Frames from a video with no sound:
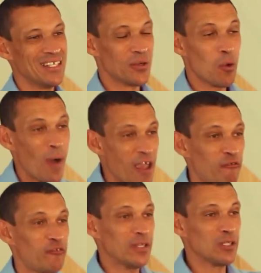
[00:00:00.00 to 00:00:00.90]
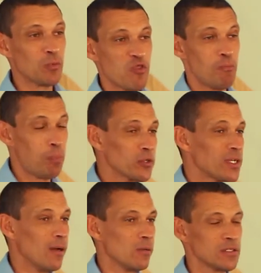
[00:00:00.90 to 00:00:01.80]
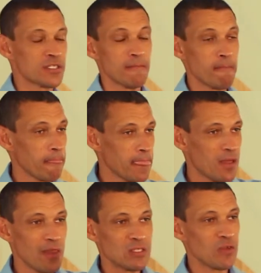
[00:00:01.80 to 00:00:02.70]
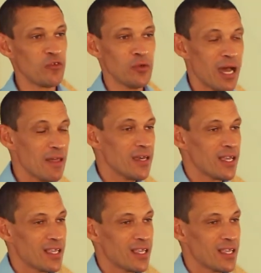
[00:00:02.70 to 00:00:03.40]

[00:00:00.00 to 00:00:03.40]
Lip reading: not a way filled with potholes. Those of you in other